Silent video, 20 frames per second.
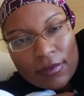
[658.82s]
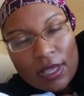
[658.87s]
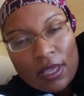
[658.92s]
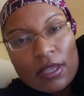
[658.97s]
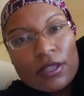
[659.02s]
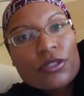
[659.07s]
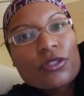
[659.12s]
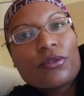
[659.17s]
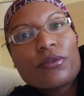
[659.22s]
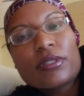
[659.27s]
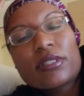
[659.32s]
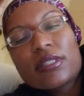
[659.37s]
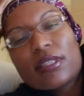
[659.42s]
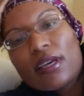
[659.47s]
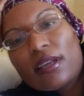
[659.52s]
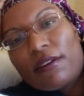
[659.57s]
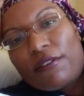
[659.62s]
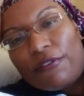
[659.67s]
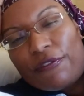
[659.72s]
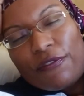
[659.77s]
So instead
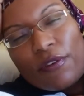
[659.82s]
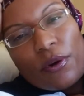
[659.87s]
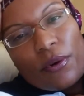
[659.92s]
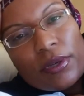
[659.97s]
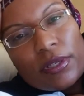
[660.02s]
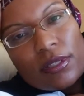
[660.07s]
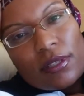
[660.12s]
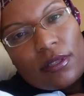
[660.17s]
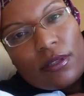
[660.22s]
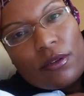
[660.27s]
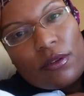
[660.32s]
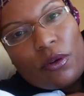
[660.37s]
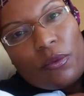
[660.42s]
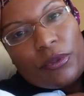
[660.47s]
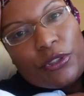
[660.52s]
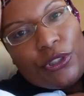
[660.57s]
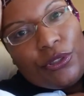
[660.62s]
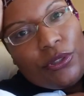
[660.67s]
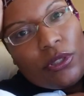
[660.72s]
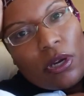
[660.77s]
of focusing on
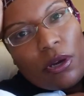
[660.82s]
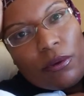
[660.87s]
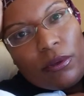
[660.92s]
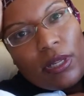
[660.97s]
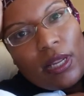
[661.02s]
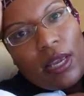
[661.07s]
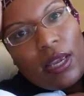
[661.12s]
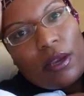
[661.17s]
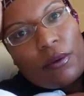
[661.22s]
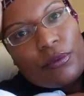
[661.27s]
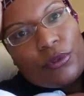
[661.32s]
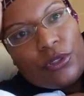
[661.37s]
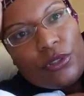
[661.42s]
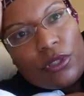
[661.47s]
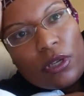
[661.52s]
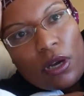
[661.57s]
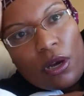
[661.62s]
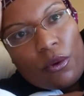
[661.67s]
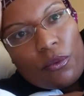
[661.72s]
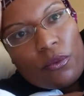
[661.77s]
what you don't like, what you don't